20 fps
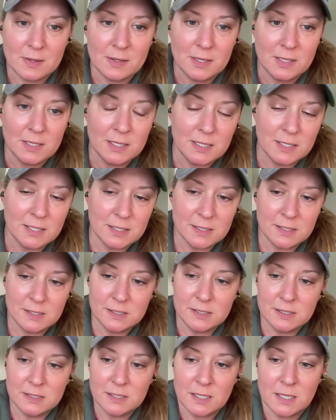
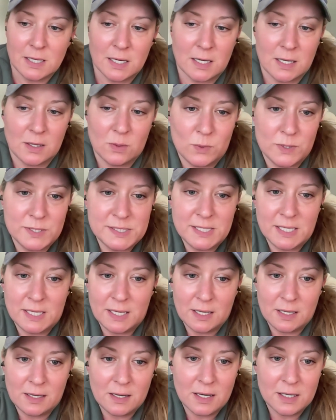And once
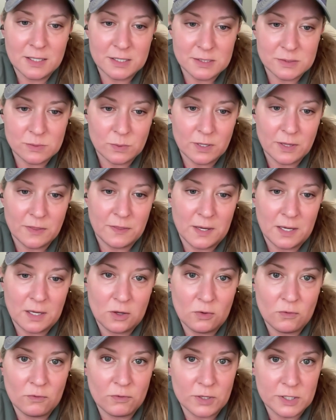again, I just want to
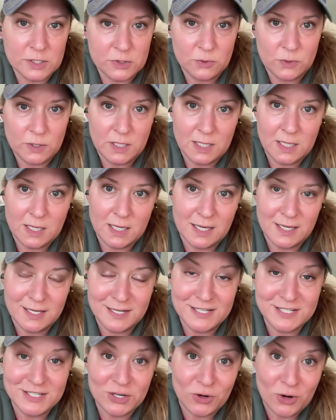thank you for tuning
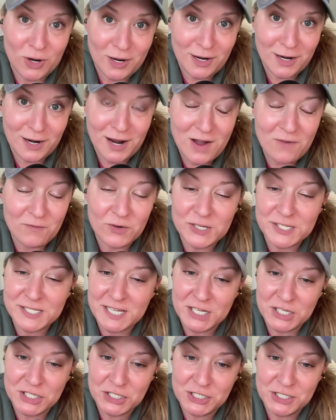in to Chronic
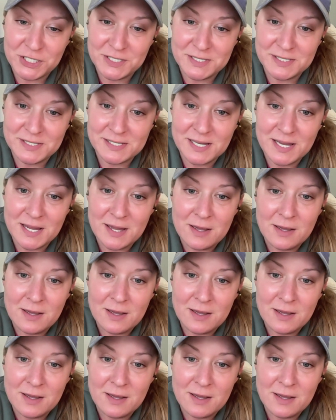Conversations.